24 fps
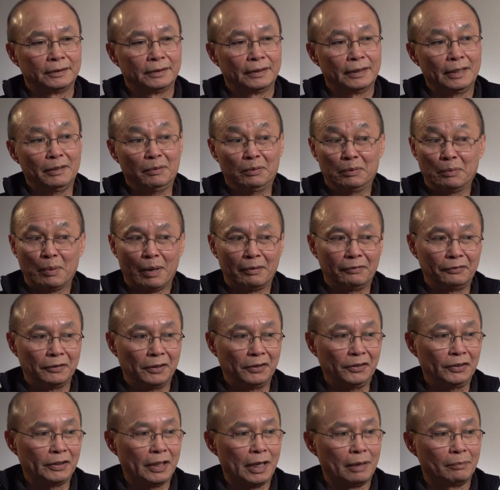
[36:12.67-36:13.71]
That's my
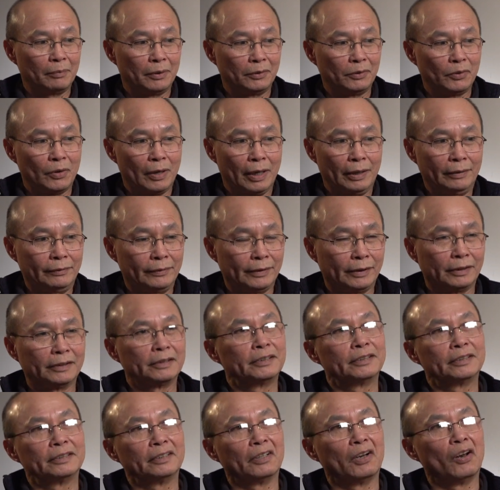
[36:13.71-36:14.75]
first time driving
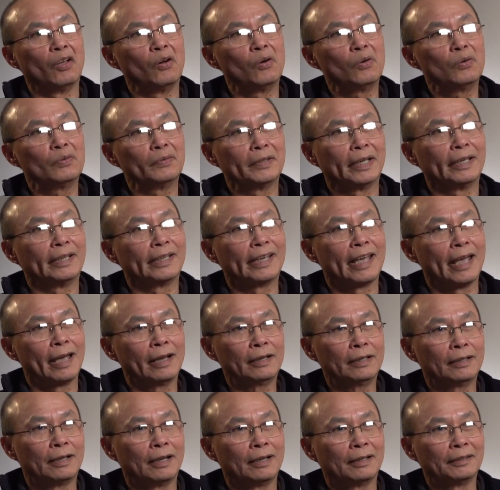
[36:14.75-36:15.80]
alone in
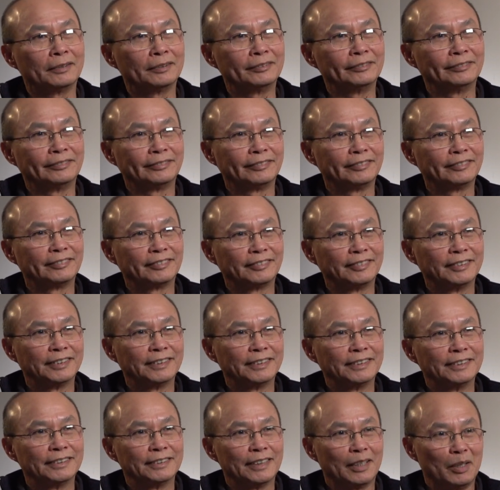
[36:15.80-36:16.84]
Canada.
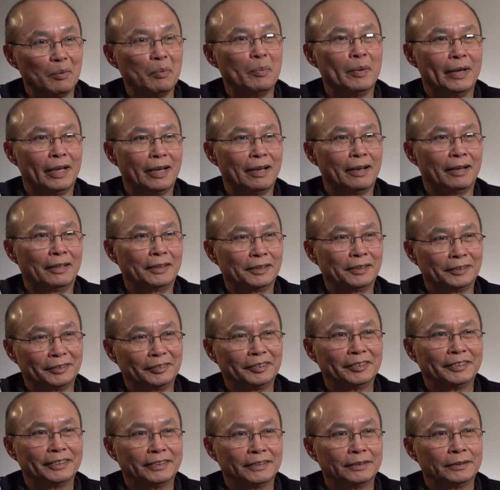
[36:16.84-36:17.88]
And when
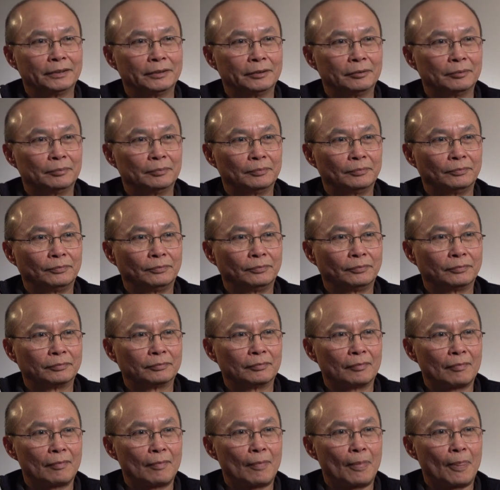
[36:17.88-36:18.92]
So your daughter was
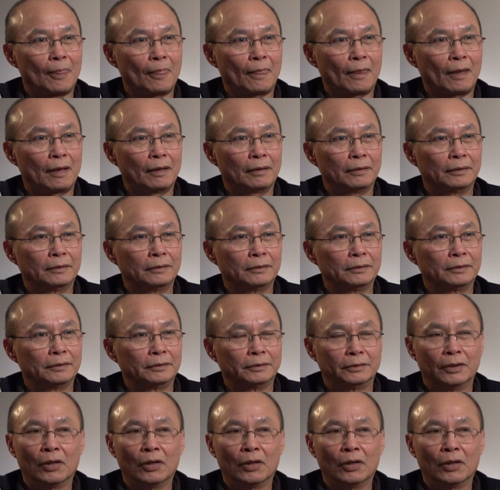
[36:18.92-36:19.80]
with you in the